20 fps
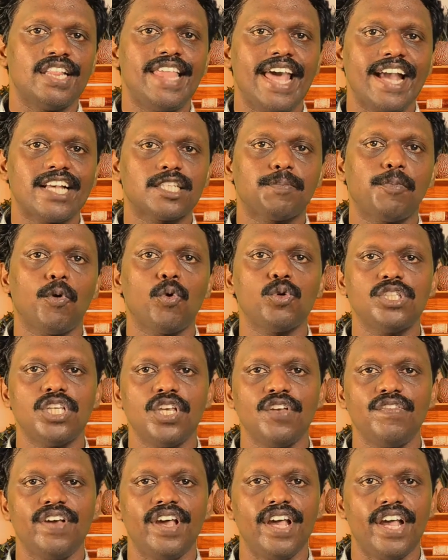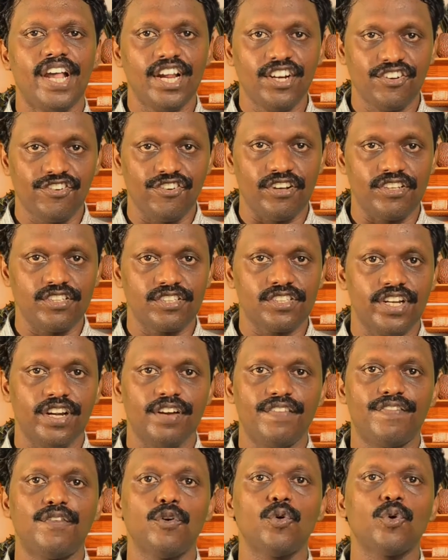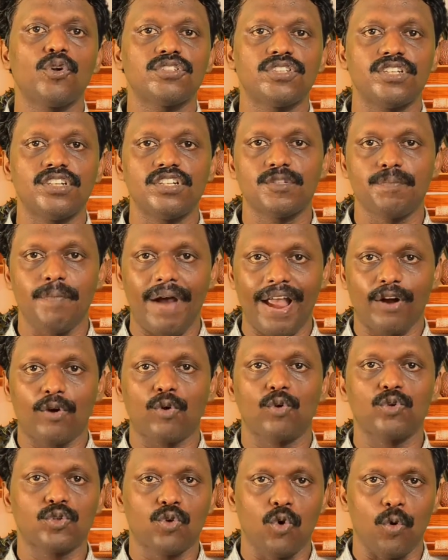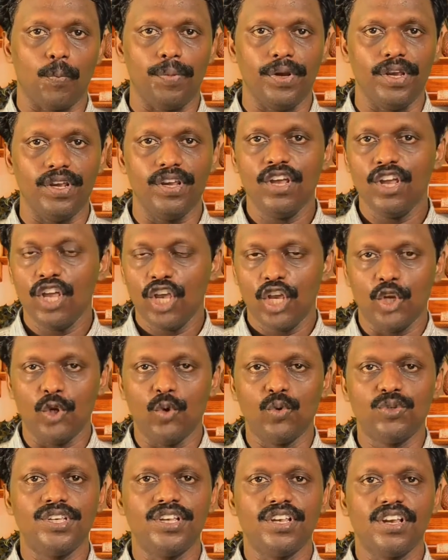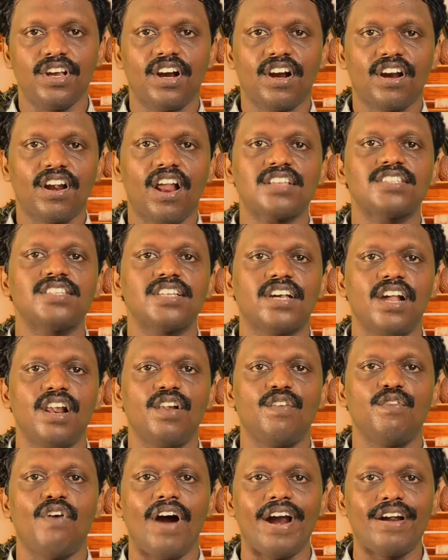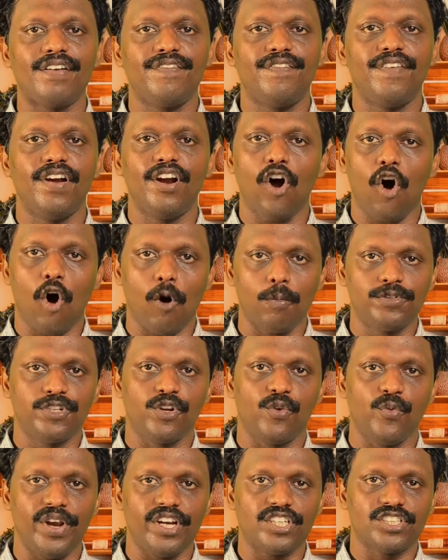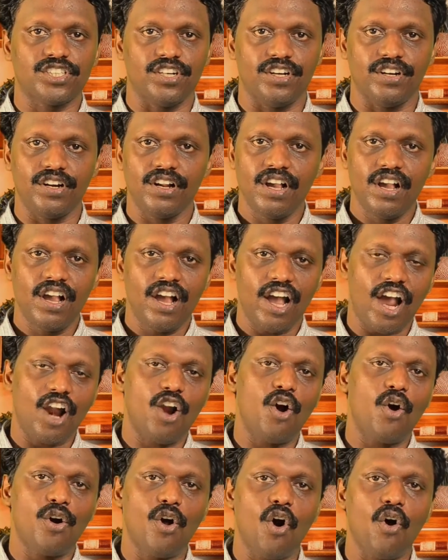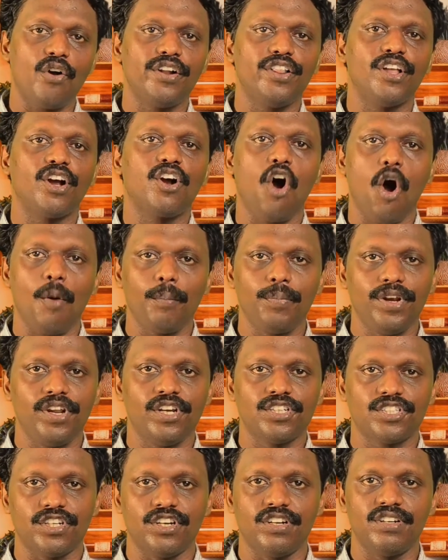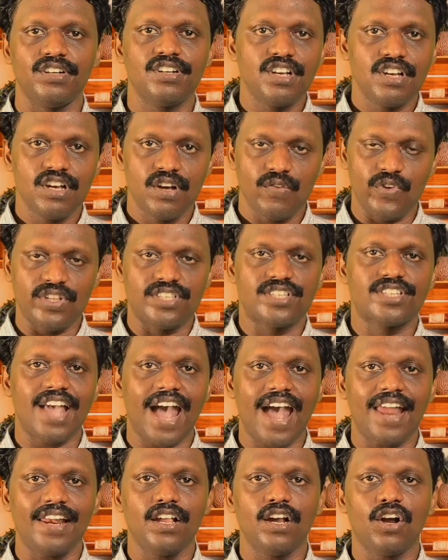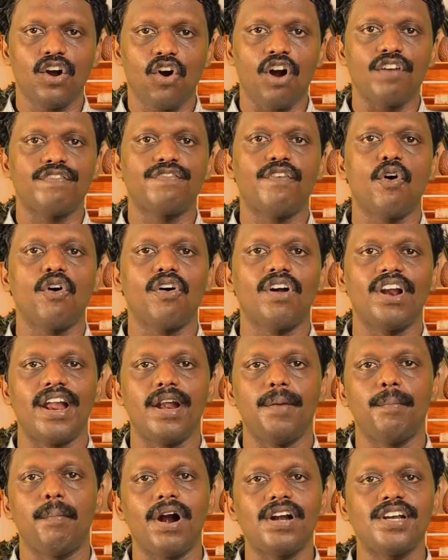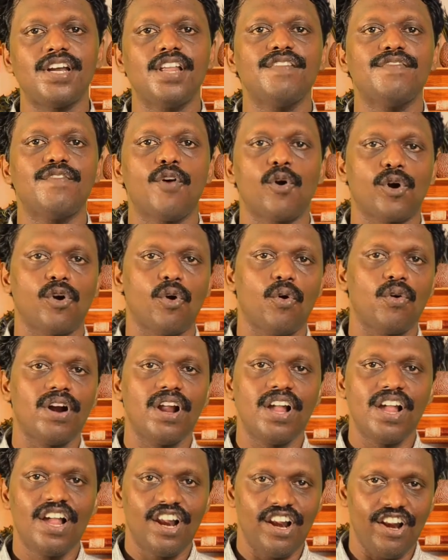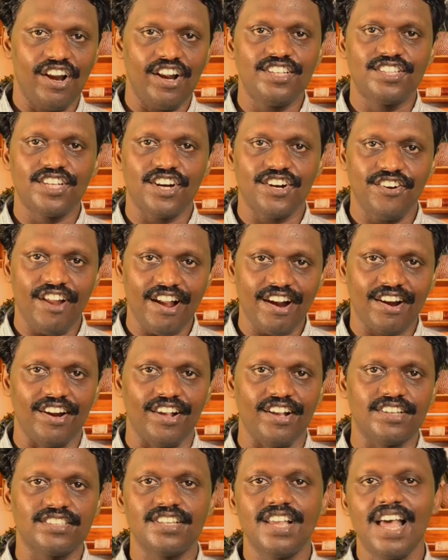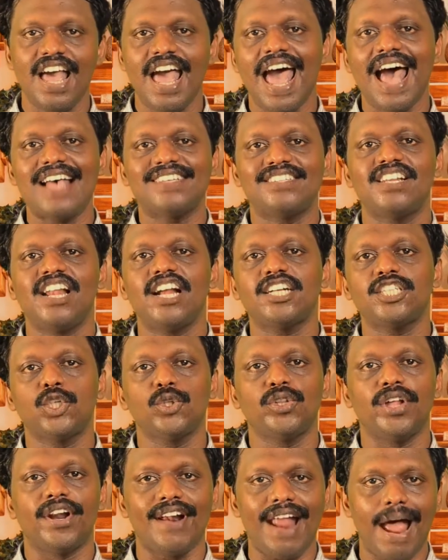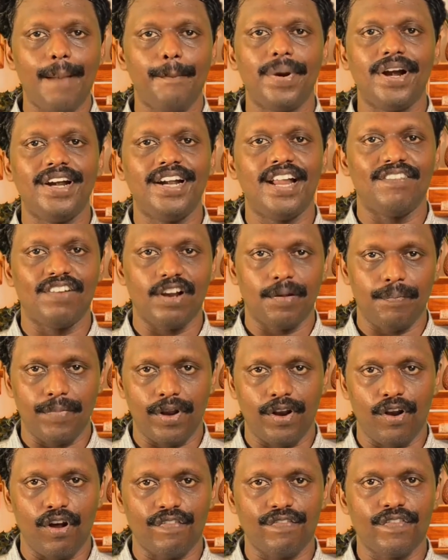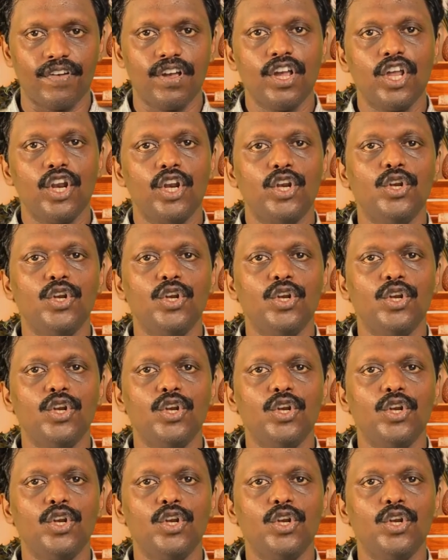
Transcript: The explosive interest in fluorescence microscopy using classical wide field observation alone or in the combination with scanning, confocal and multiphoton laser techniques has led to the rapid development of